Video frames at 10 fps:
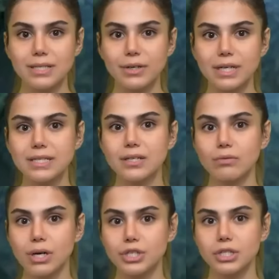there is a
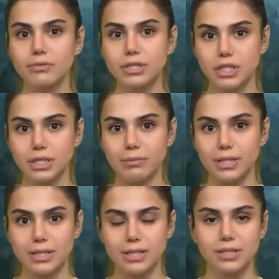Russian
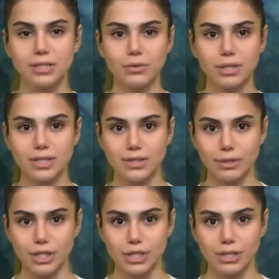regiment in the Donetsk
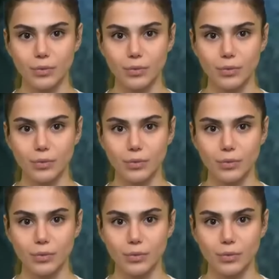region,